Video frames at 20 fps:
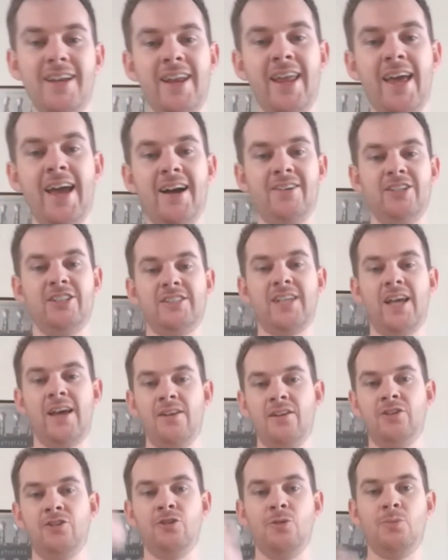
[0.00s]
Now, he's
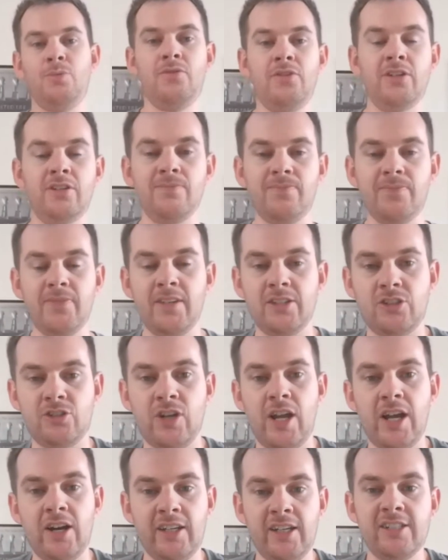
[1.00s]
had a little bit of an
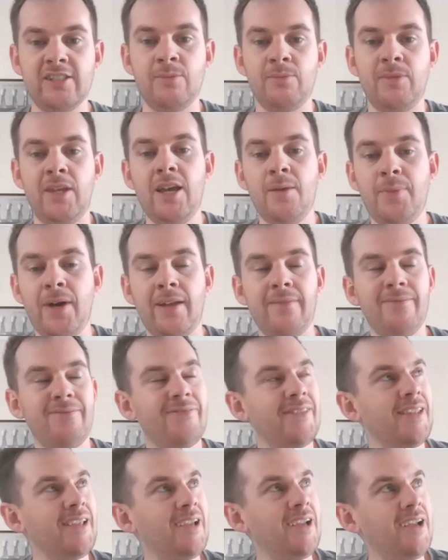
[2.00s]
Australianism there, but
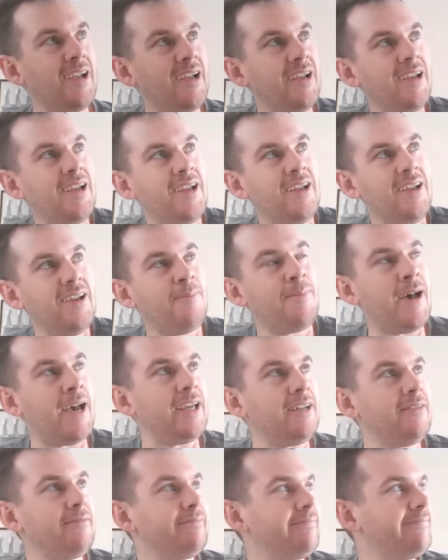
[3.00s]

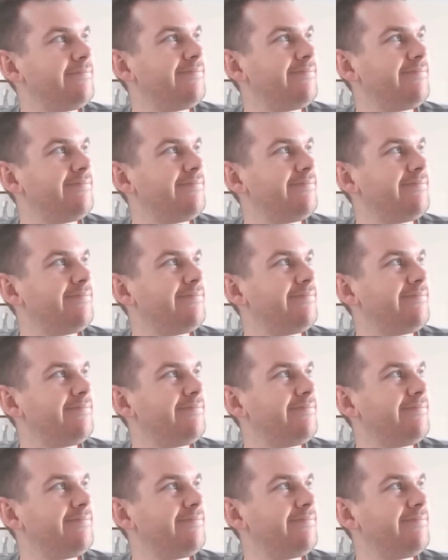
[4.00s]
mate,